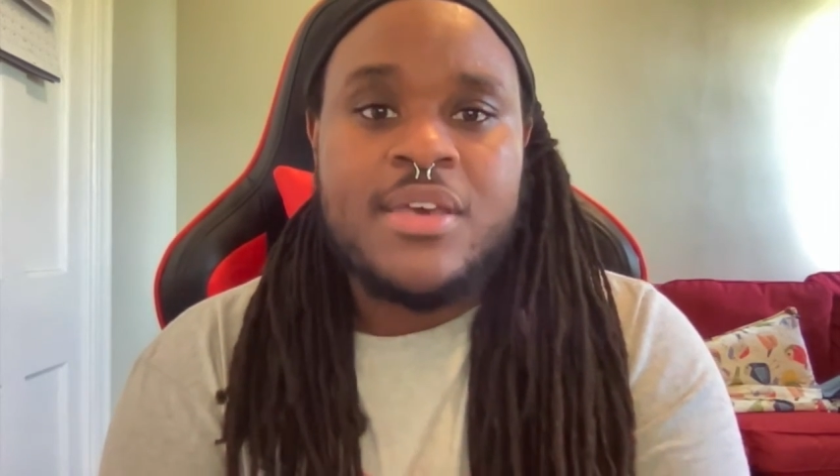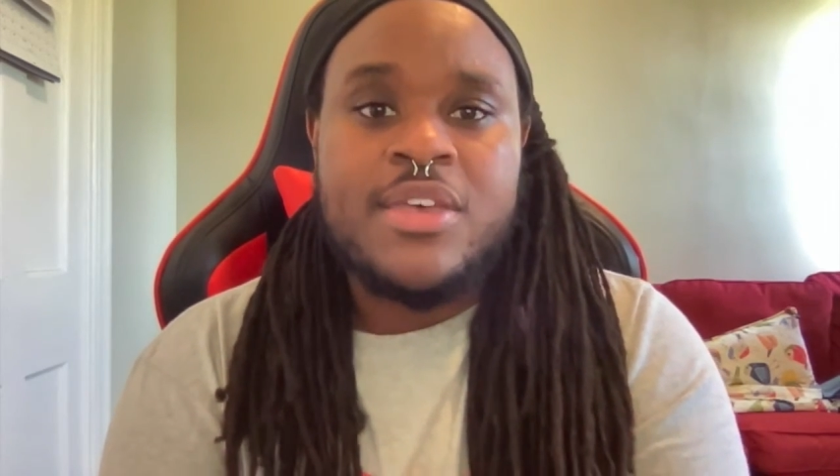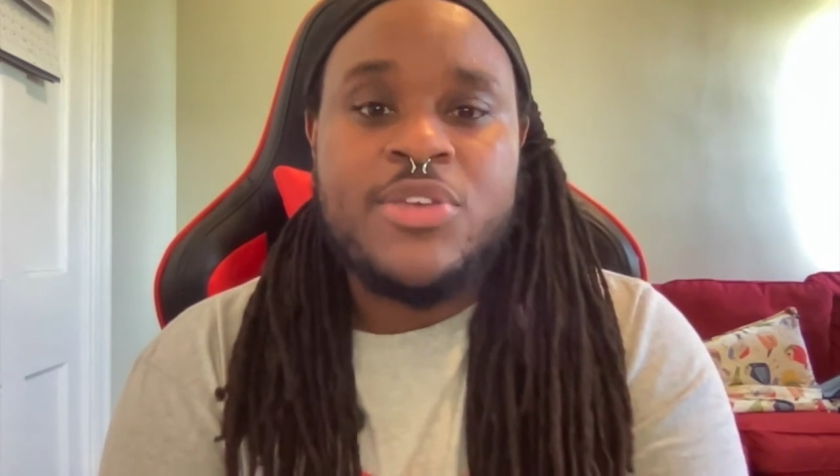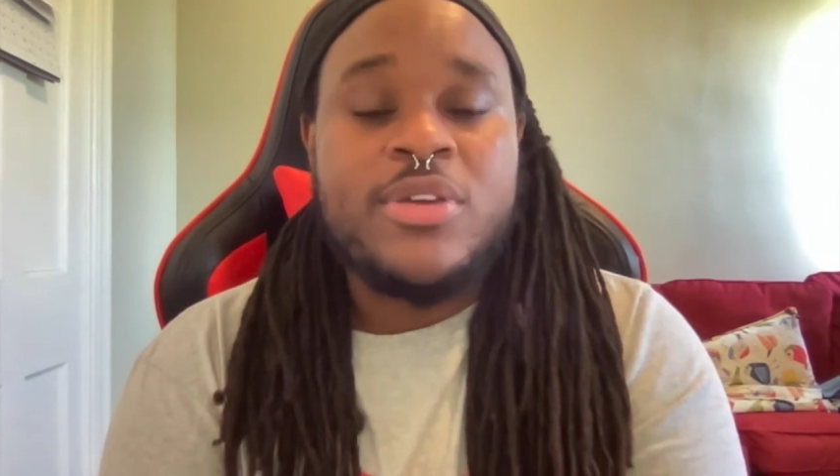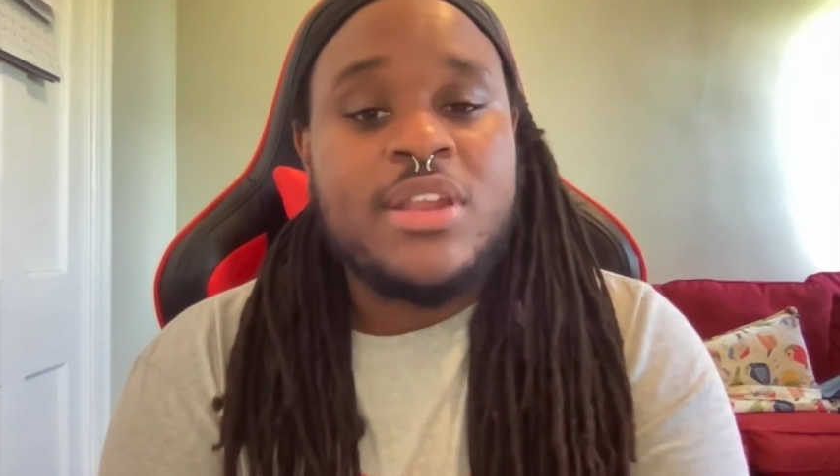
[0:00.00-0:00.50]

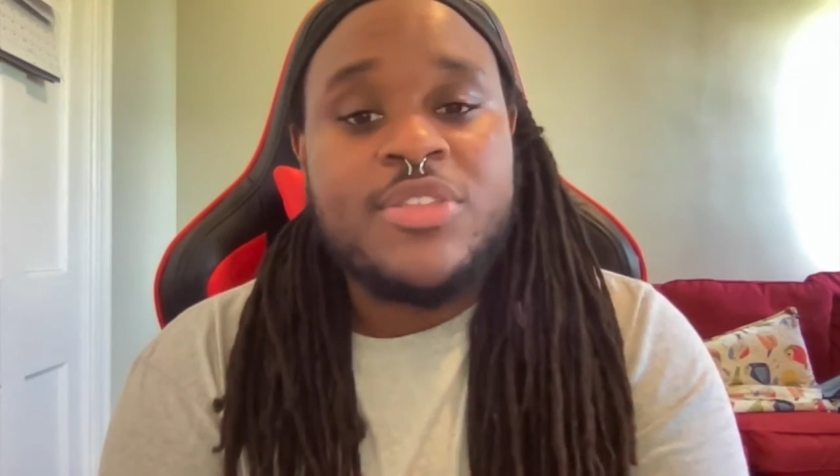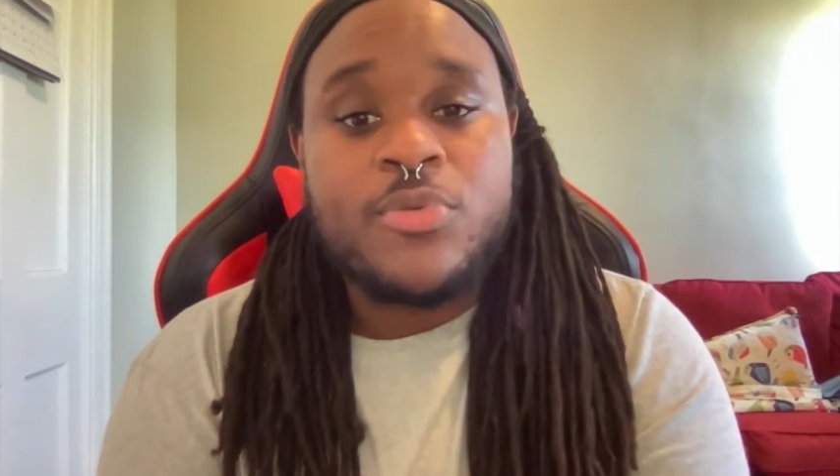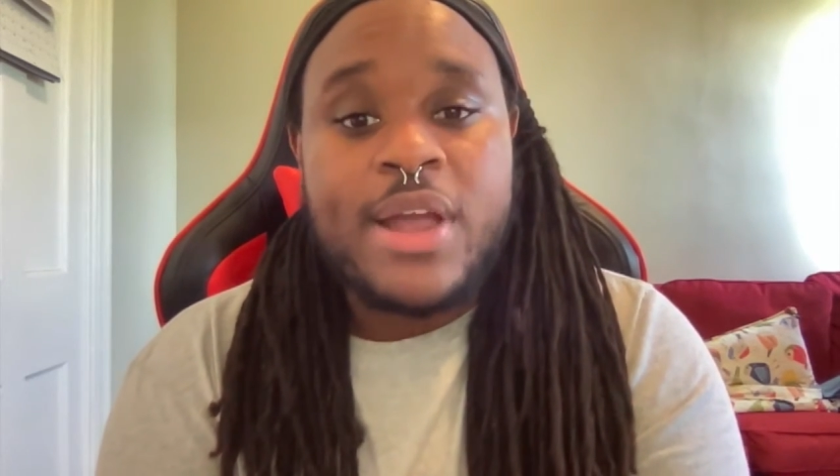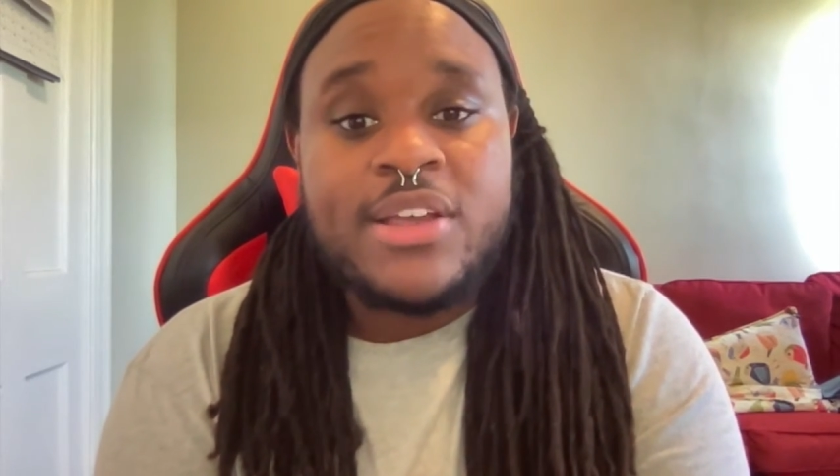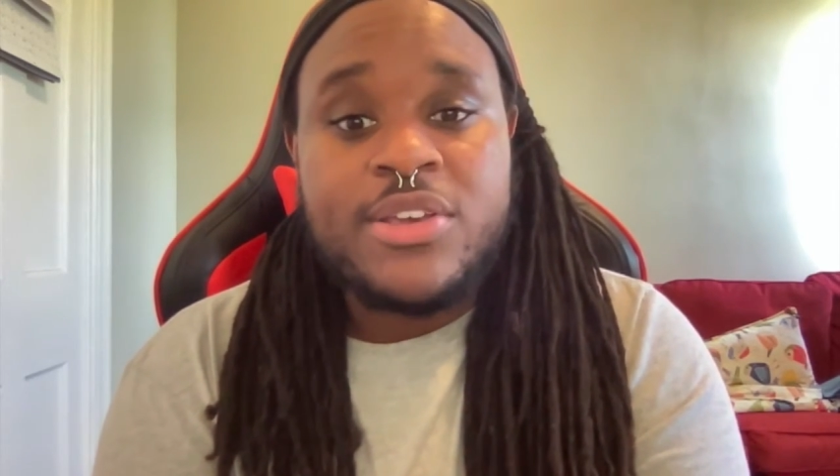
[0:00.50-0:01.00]
You can either
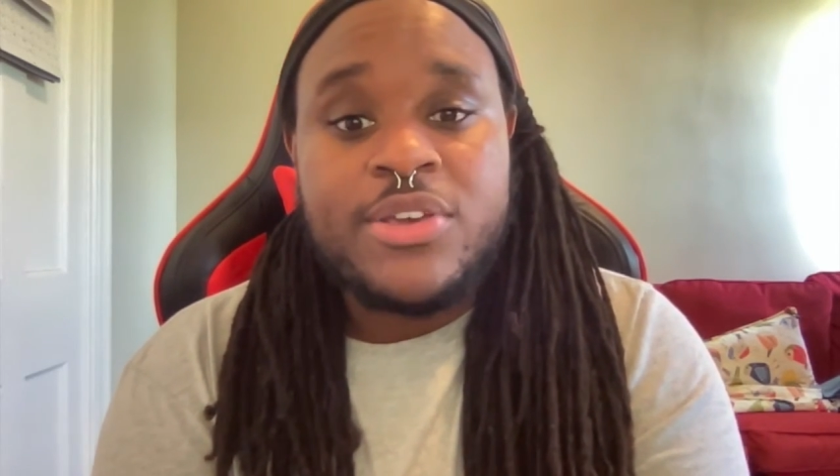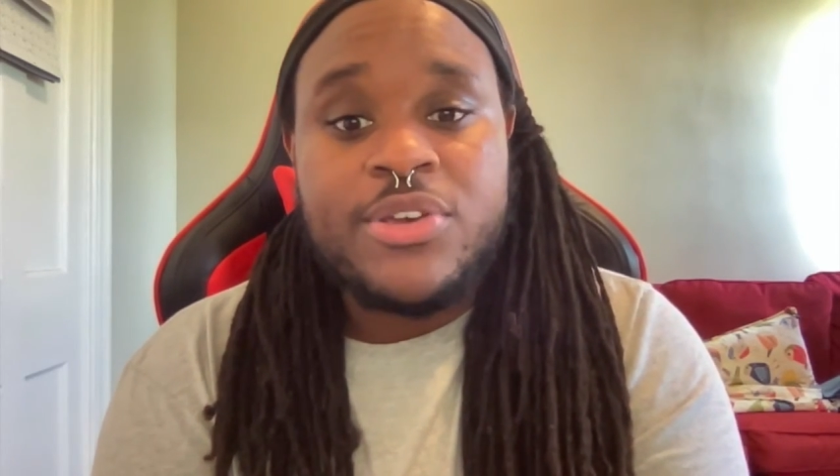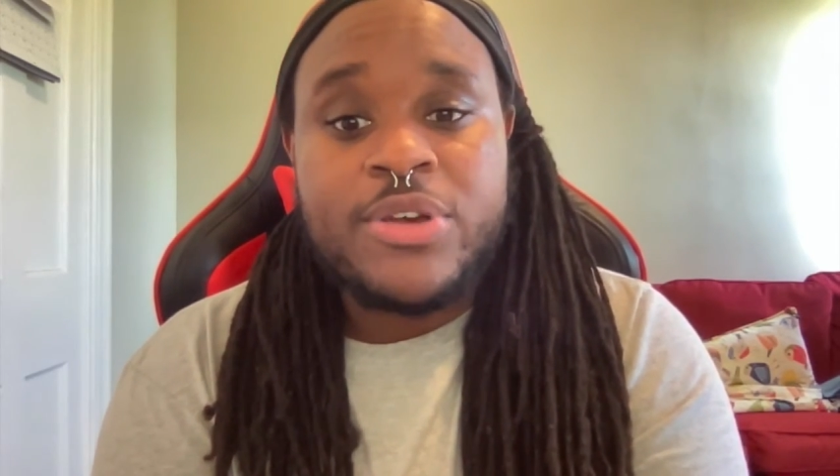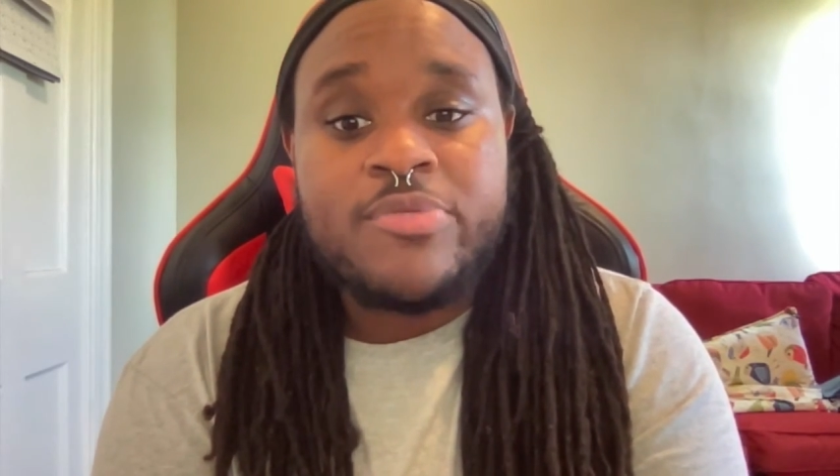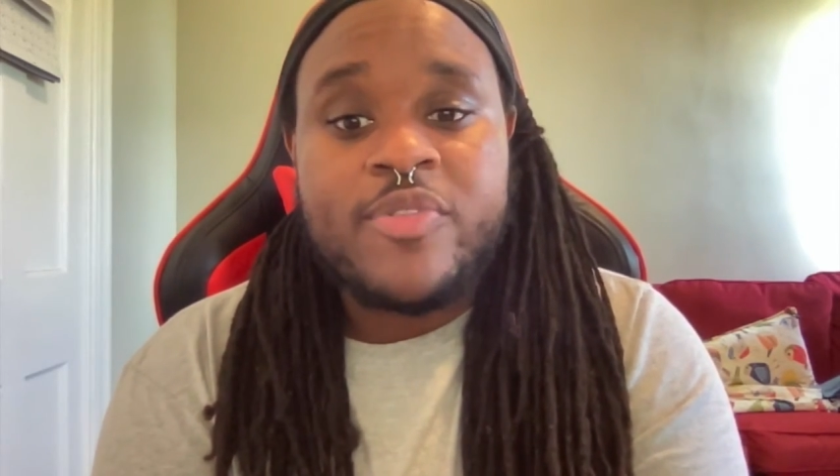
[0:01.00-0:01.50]
write
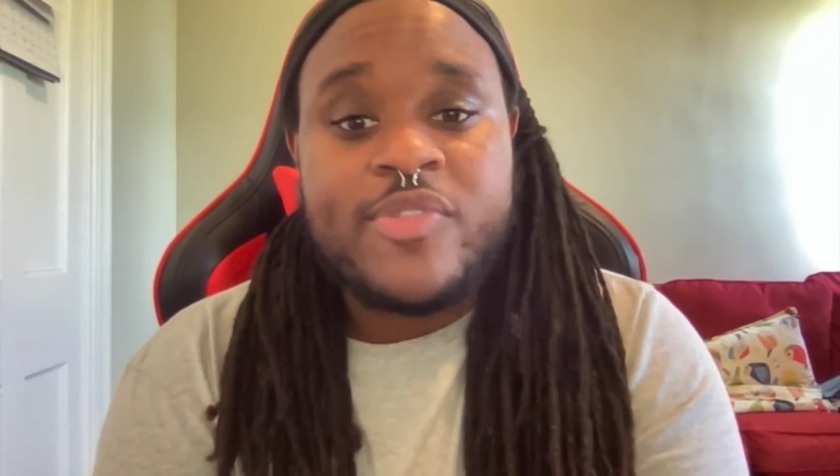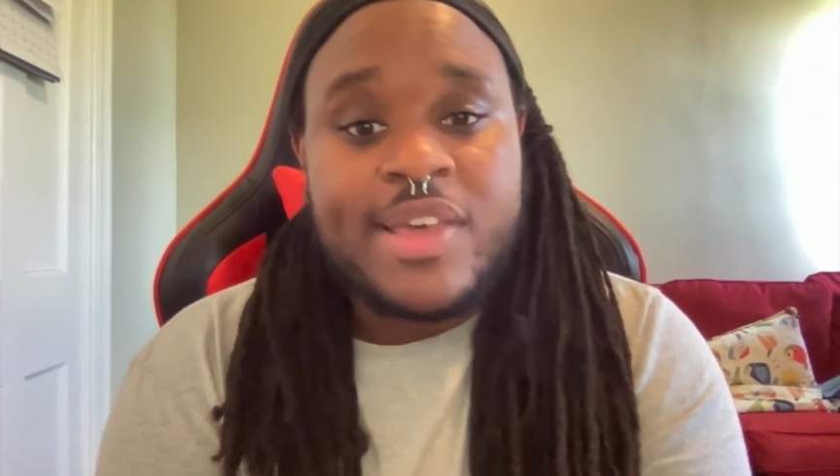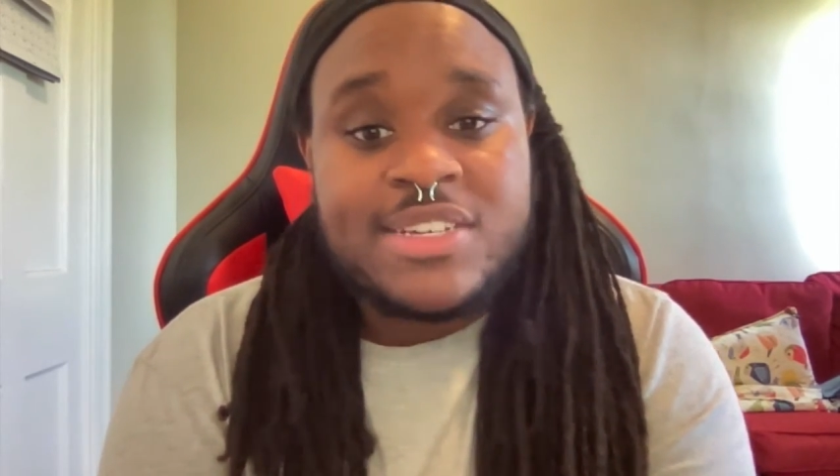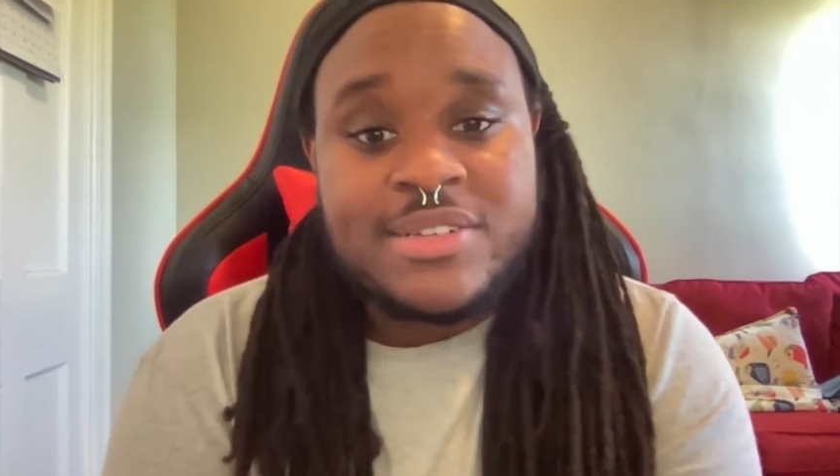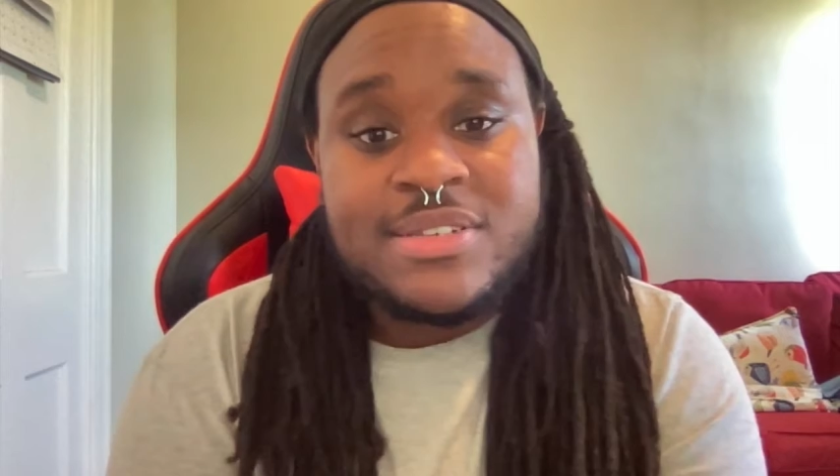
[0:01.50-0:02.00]
your
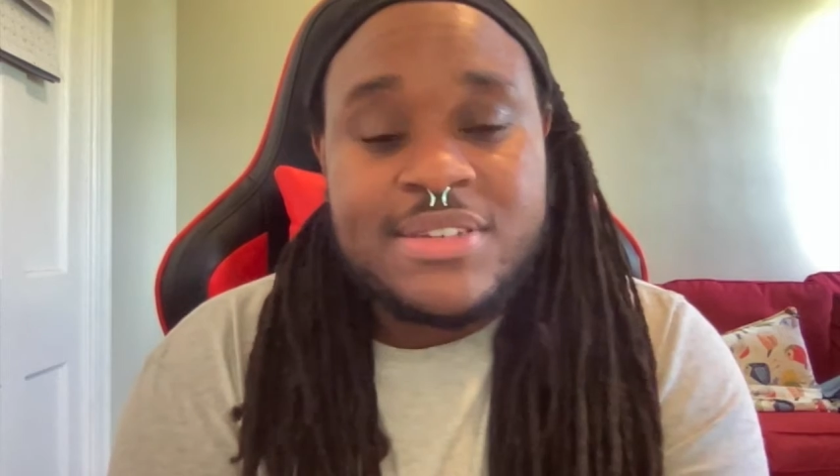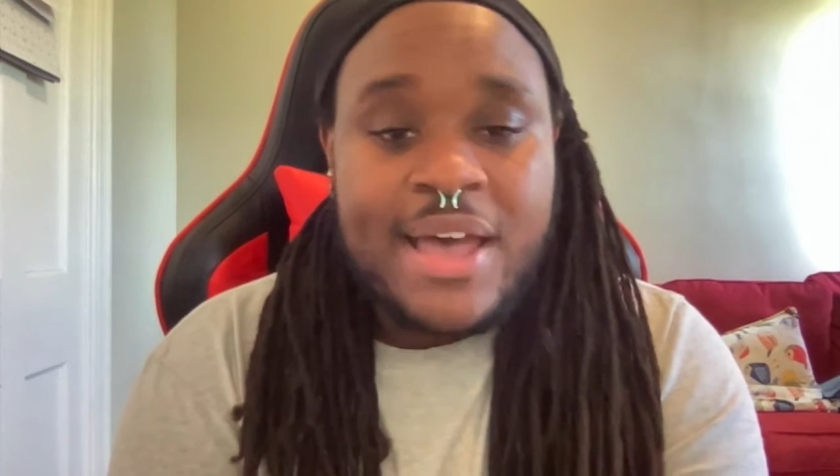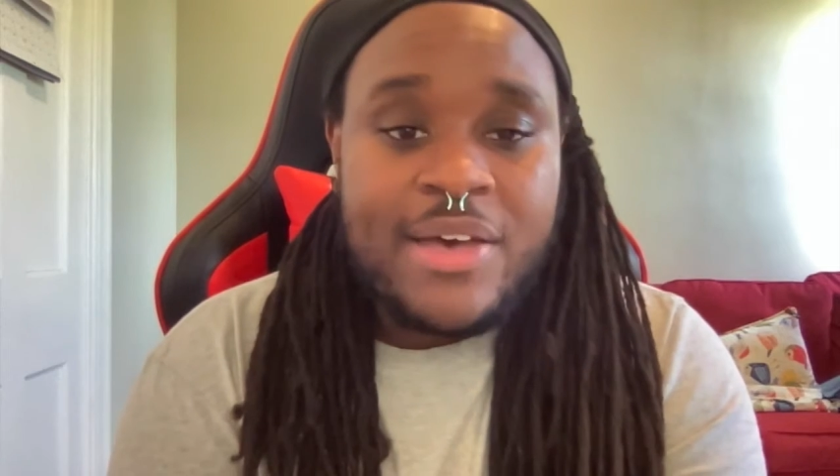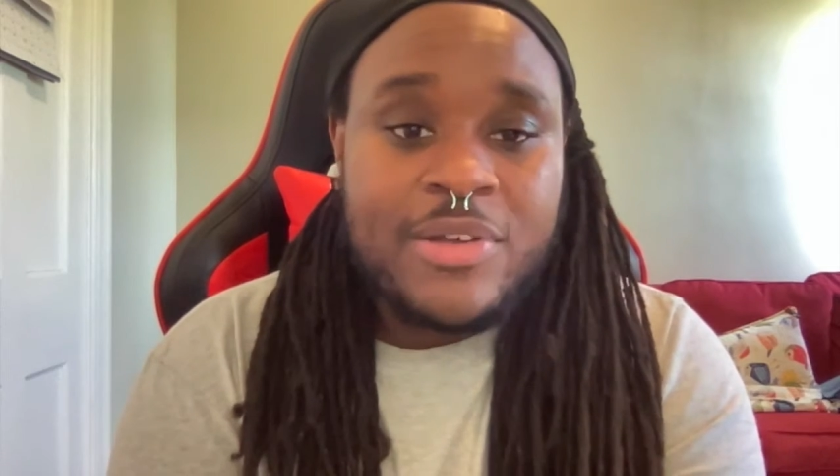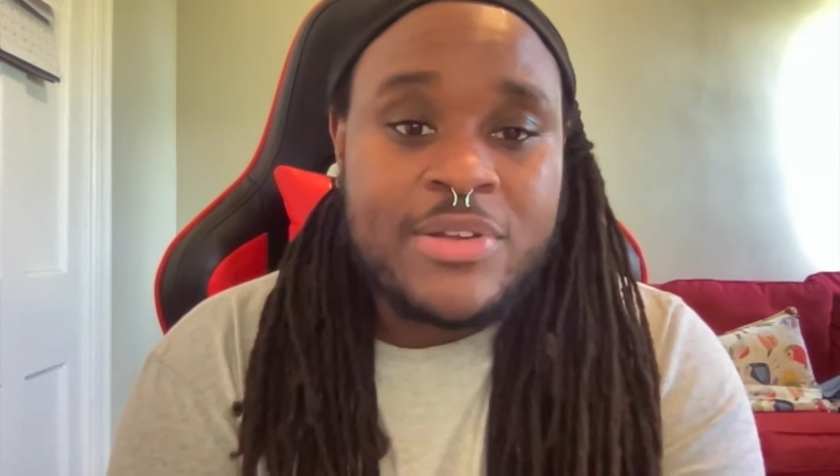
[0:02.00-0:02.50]
reflections
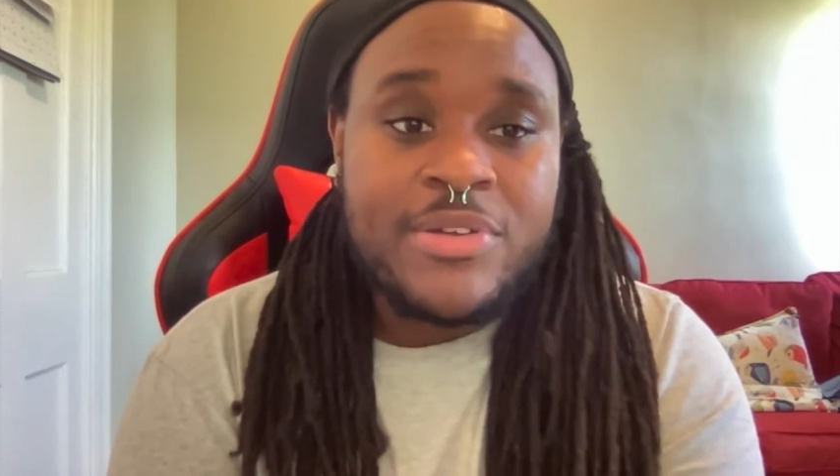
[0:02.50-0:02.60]
down